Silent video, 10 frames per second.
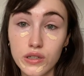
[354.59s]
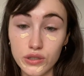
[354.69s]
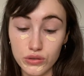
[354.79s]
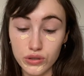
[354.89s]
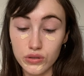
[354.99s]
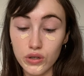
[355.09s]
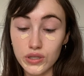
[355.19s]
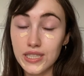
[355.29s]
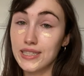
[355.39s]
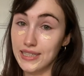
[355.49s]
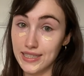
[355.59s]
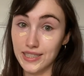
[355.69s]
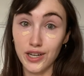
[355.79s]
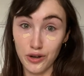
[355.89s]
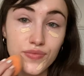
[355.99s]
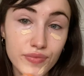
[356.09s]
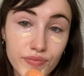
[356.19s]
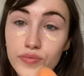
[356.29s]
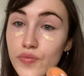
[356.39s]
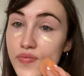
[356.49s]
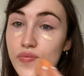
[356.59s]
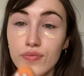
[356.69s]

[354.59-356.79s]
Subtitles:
You do not need a lot at